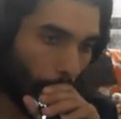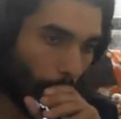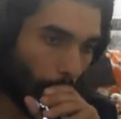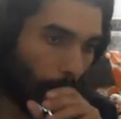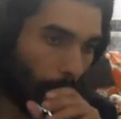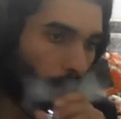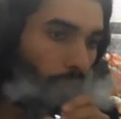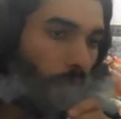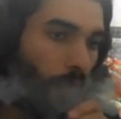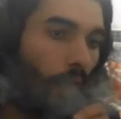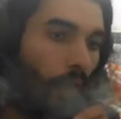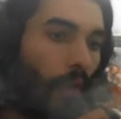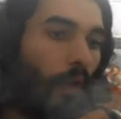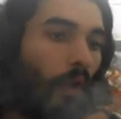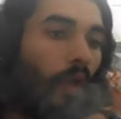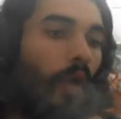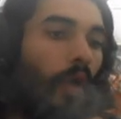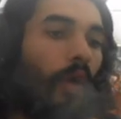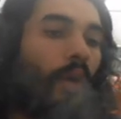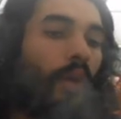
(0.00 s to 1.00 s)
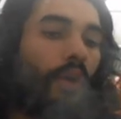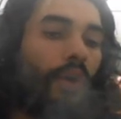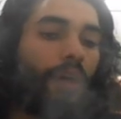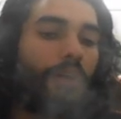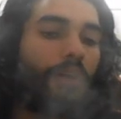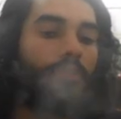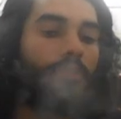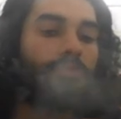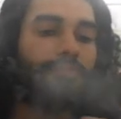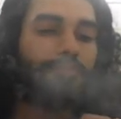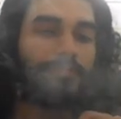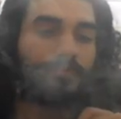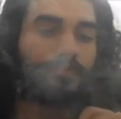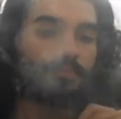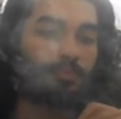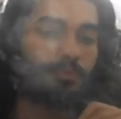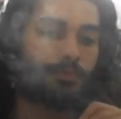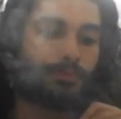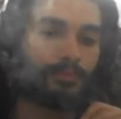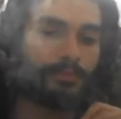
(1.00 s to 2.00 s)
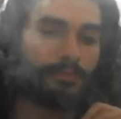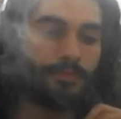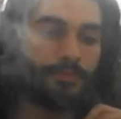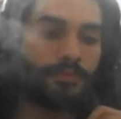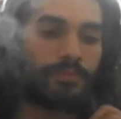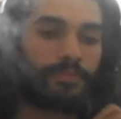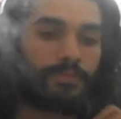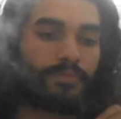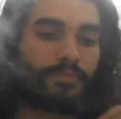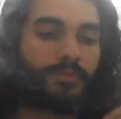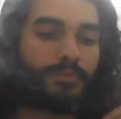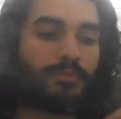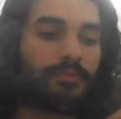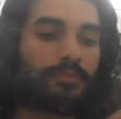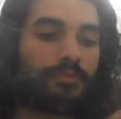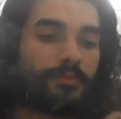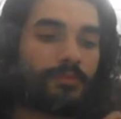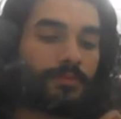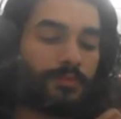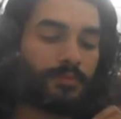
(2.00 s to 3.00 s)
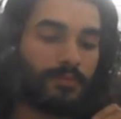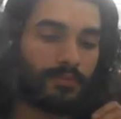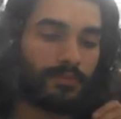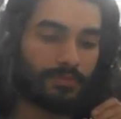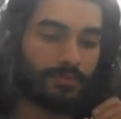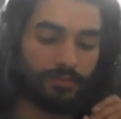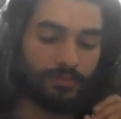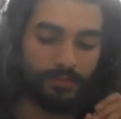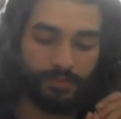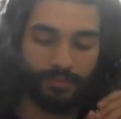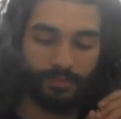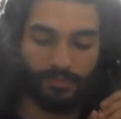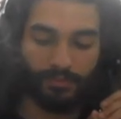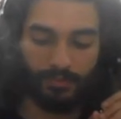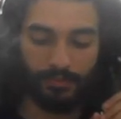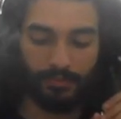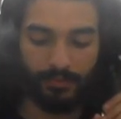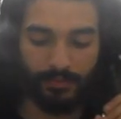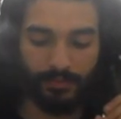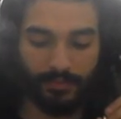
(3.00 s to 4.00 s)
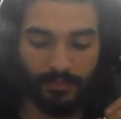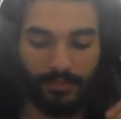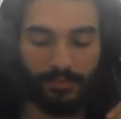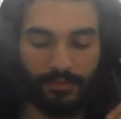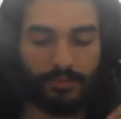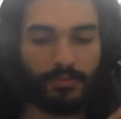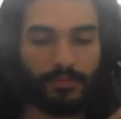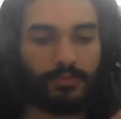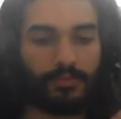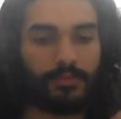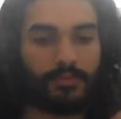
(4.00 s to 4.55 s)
you know, big, epic war, like